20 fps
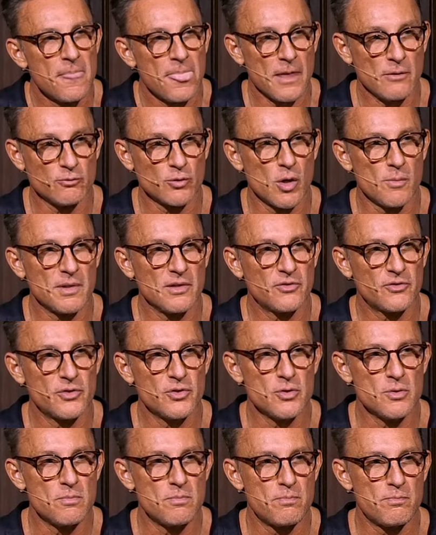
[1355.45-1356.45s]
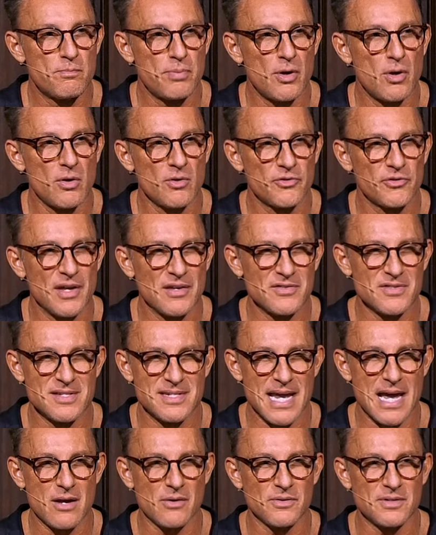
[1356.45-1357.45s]
in Romans two, Paul says,
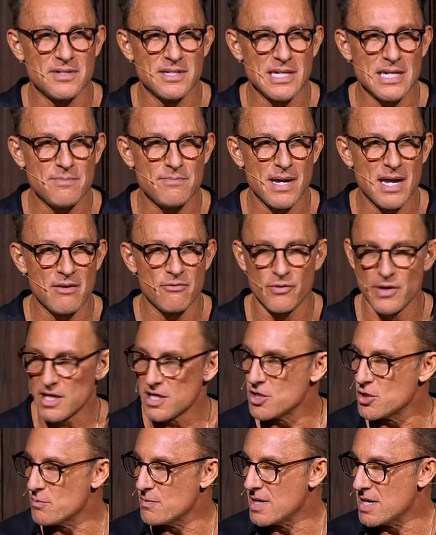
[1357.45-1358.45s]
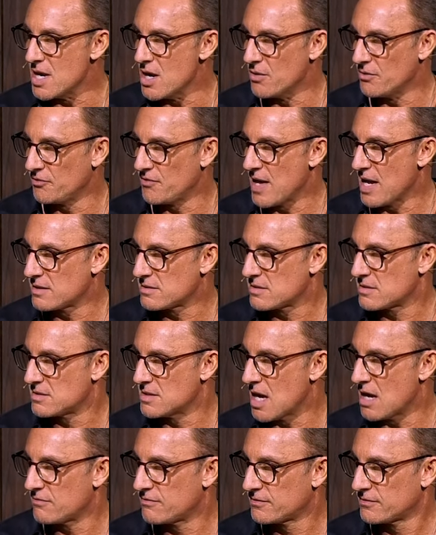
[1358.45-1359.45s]
"Down deep, every human knows that
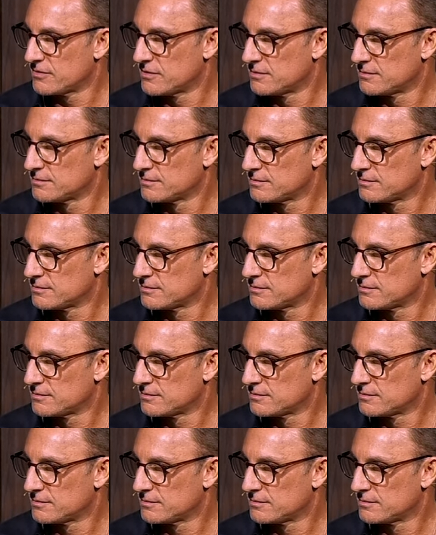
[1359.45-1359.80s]
stuff."